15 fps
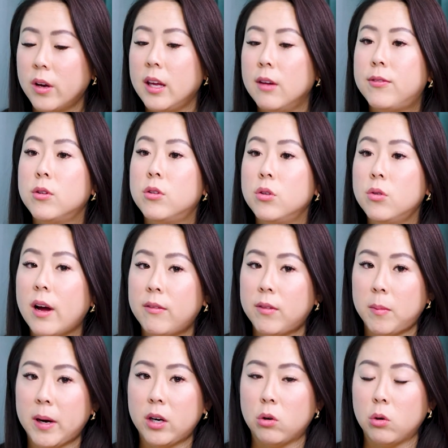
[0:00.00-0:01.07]
if you do have
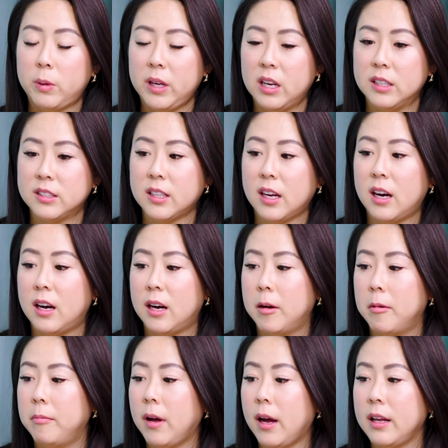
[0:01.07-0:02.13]
a micro,
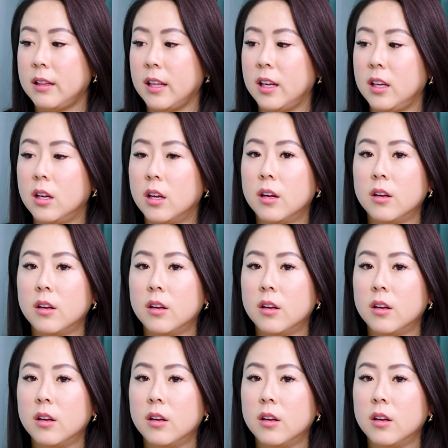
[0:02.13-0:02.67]
I think,